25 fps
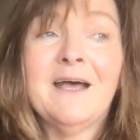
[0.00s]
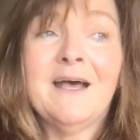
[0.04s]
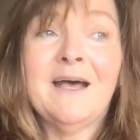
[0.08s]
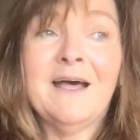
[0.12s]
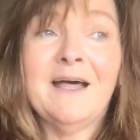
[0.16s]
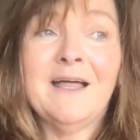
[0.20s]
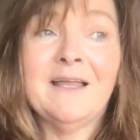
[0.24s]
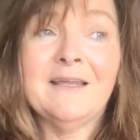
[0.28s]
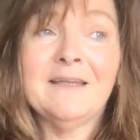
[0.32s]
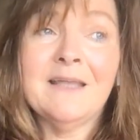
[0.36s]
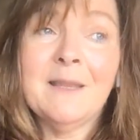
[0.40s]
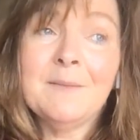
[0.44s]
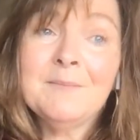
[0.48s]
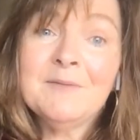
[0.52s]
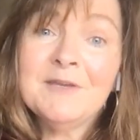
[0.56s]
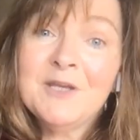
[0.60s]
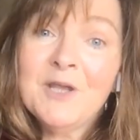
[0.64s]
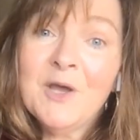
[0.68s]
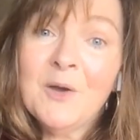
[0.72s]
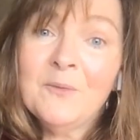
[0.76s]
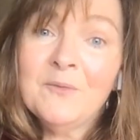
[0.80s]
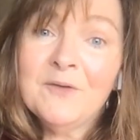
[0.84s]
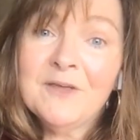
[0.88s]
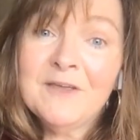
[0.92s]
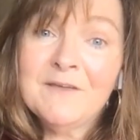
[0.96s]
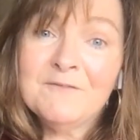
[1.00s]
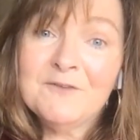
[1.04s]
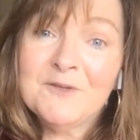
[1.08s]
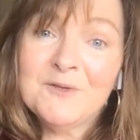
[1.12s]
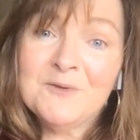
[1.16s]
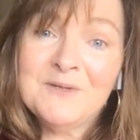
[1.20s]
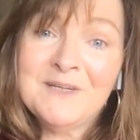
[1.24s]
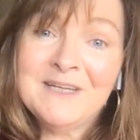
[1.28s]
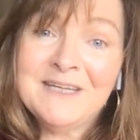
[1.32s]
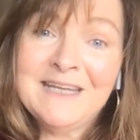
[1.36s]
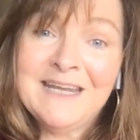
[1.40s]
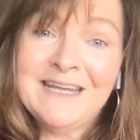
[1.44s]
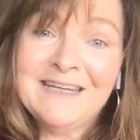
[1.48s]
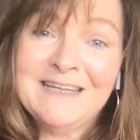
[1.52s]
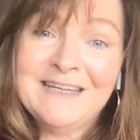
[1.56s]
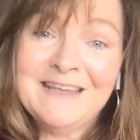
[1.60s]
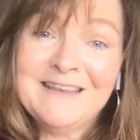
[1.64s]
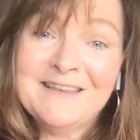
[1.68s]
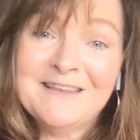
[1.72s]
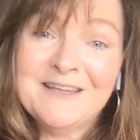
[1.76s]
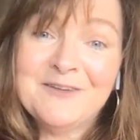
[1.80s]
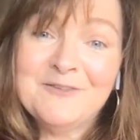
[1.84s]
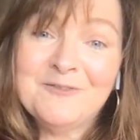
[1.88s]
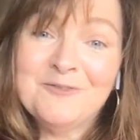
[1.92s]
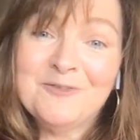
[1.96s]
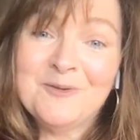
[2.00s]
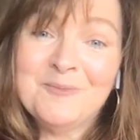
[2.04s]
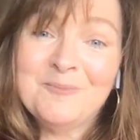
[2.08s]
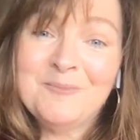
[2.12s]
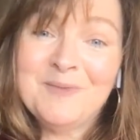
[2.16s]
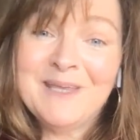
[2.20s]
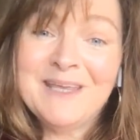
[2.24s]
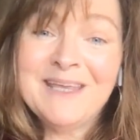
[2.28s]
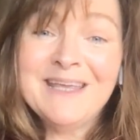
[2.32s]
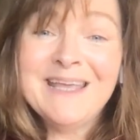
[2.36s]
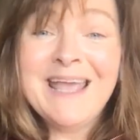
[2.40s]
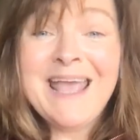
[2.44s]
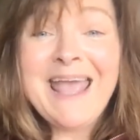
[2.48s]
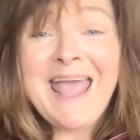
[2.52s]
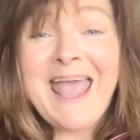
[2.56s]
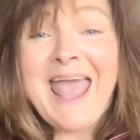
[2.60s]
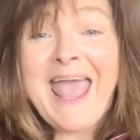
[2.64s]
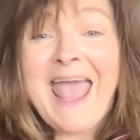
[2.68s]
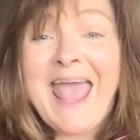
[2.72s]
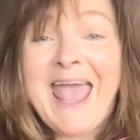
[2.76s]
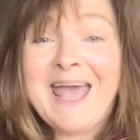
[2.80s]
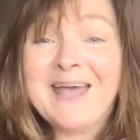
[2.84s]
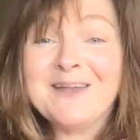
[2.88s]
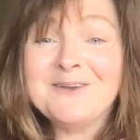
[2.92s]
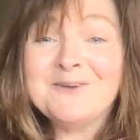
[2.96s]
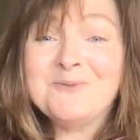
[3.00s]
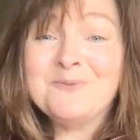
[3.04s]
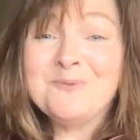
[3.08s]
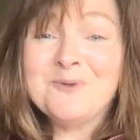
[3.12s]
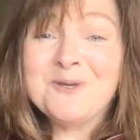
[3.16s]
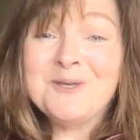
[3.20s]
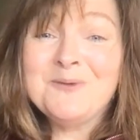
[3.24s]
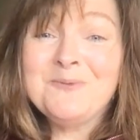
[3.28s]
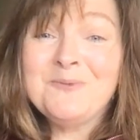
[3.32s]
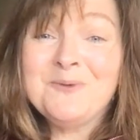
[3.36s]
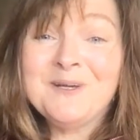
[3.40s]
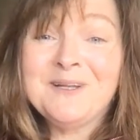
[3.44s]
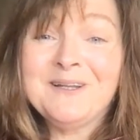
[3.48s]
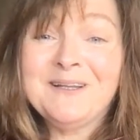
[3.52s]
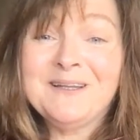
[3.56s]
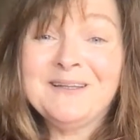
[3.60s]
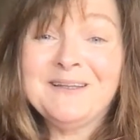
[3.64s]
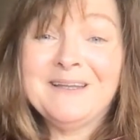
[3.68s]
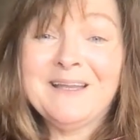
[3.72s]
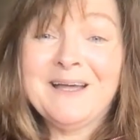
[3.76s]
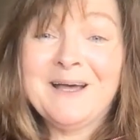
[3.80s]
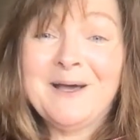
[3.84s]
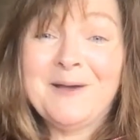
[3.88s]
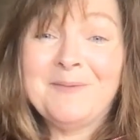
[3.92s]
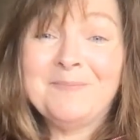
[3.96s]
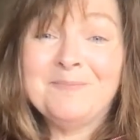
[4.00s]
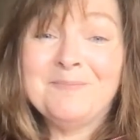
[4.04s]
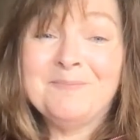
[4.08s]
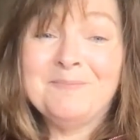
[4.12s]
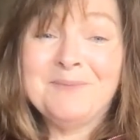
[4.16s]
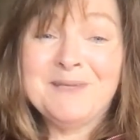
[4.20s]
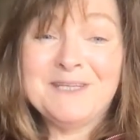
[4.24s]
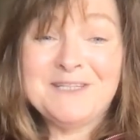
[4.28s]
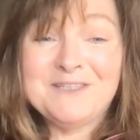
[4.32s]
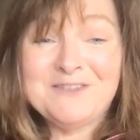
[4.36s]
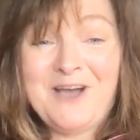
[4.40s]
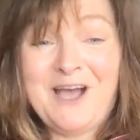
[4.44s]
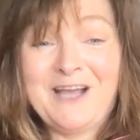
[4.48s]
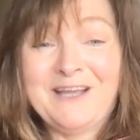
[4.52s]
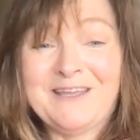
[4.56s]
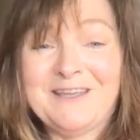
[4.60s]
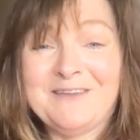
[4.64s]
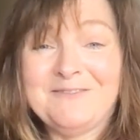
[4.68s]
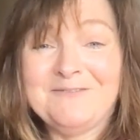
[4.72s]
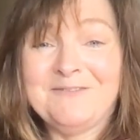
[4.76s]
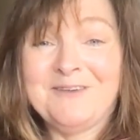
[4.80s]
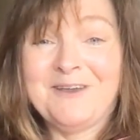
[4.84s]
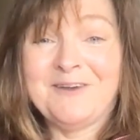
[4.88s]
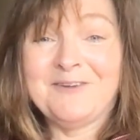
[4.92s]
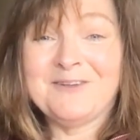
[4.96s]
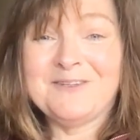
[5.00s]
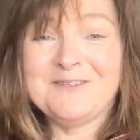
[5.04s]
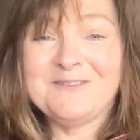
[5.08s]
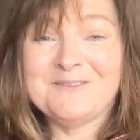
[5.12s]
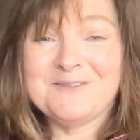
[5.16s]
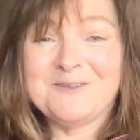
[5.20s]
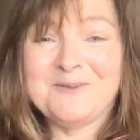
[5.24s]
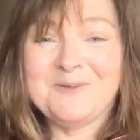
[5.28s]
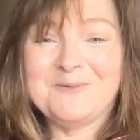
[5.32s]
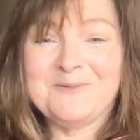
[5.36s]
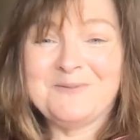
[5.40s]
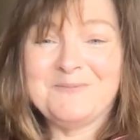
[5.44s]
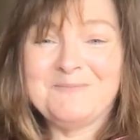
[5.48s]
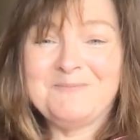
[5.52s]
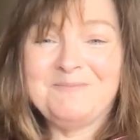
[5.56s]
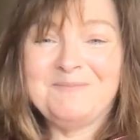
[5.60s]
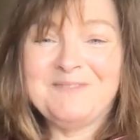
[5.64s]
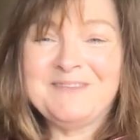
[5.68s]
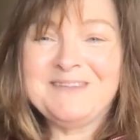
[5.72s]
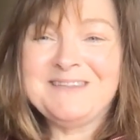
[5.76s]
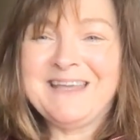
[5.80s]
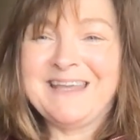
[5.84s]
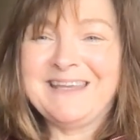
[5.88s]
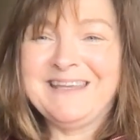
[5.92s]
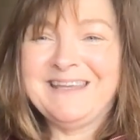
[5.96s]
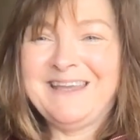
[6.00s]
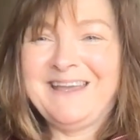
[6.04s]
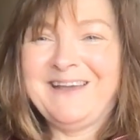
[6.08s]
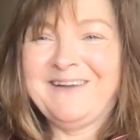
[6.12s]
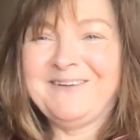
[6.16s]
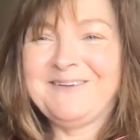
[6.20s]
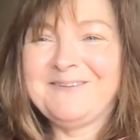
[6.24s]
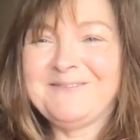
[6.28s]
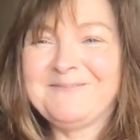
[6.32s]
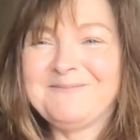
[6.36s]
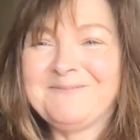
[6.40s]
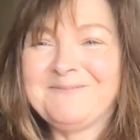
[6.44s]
Let me know if you need anything from me, and we will be talking very soon. Take care.